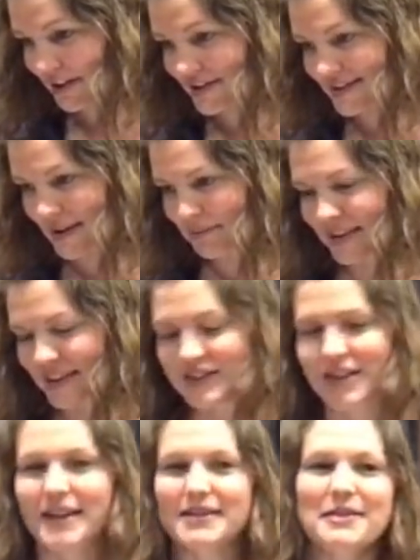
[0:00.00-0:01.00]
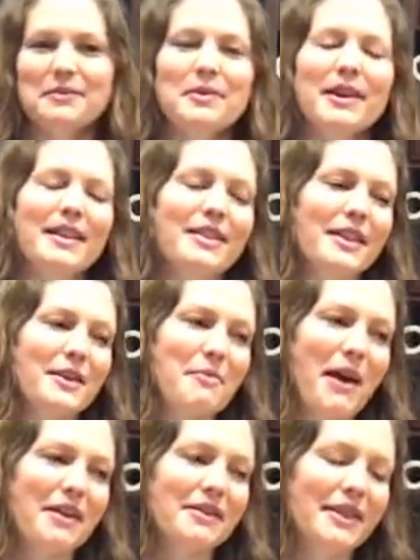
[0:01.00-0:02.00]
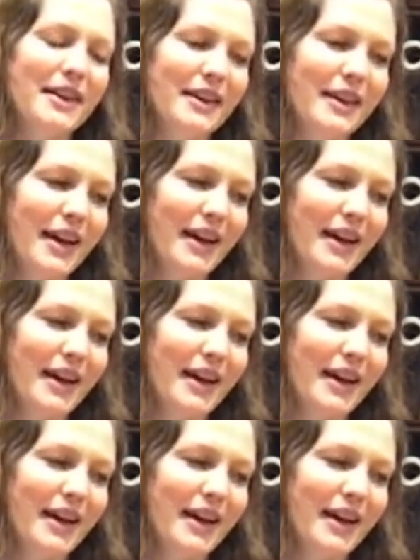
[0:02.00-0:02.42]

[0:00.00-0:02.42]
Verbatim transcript: here's something, Jason. What do you think about the,